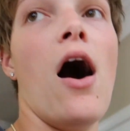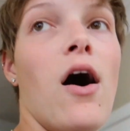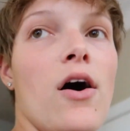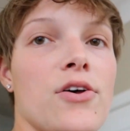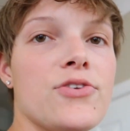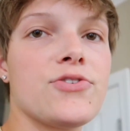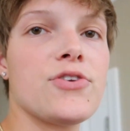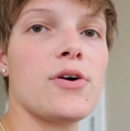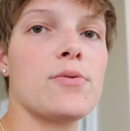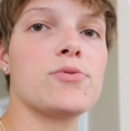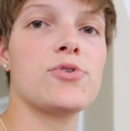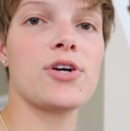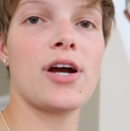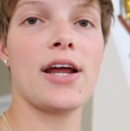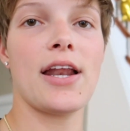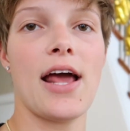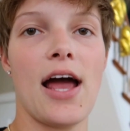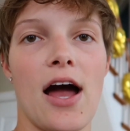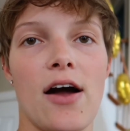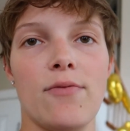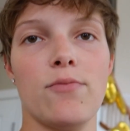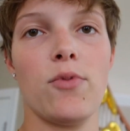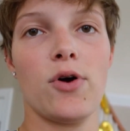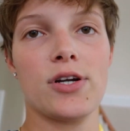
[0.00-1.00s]
Also, I'm trying
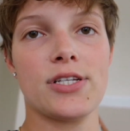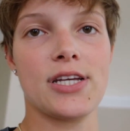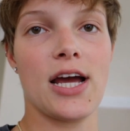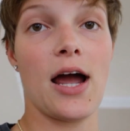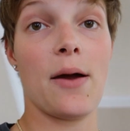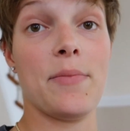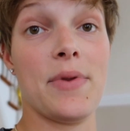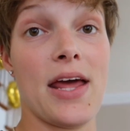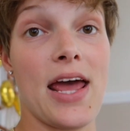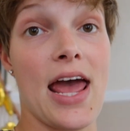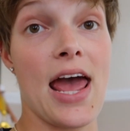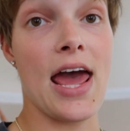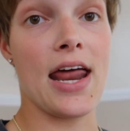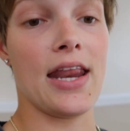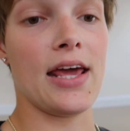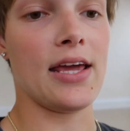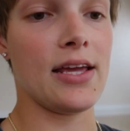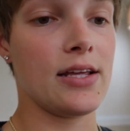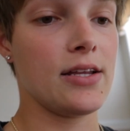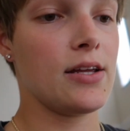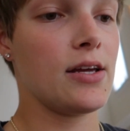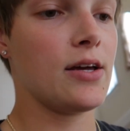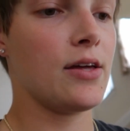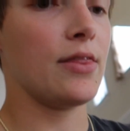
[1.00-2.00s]
to have more time to
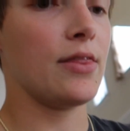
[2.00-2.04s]
edit.